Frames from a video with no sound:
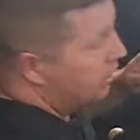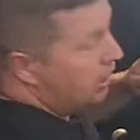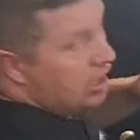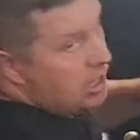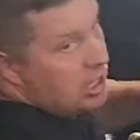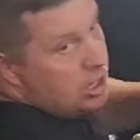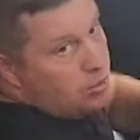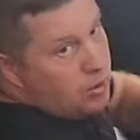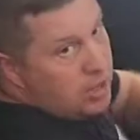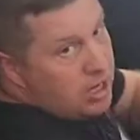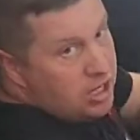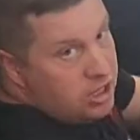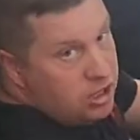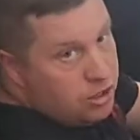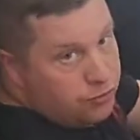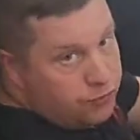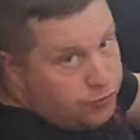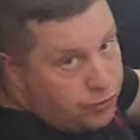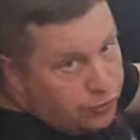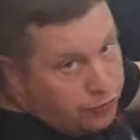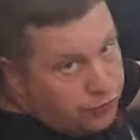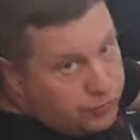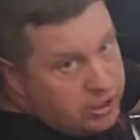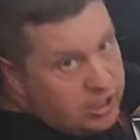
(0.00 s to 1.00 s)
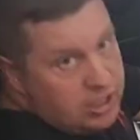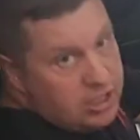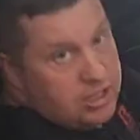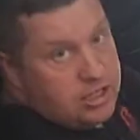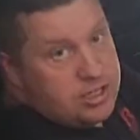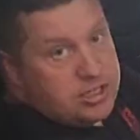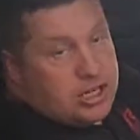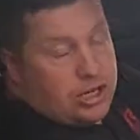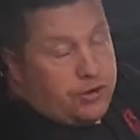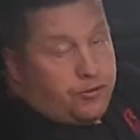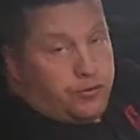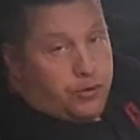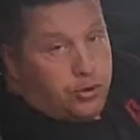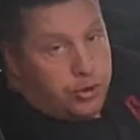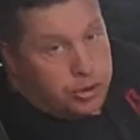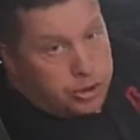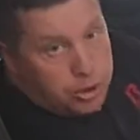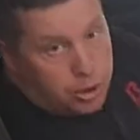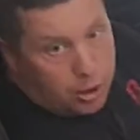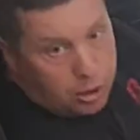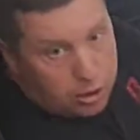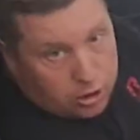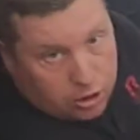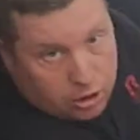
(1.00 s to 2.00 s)
anywhere in the 15s at full
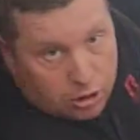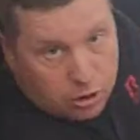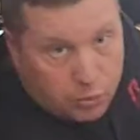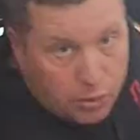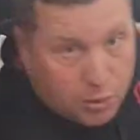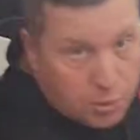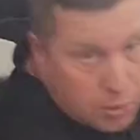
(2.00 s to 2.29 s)
throttle, we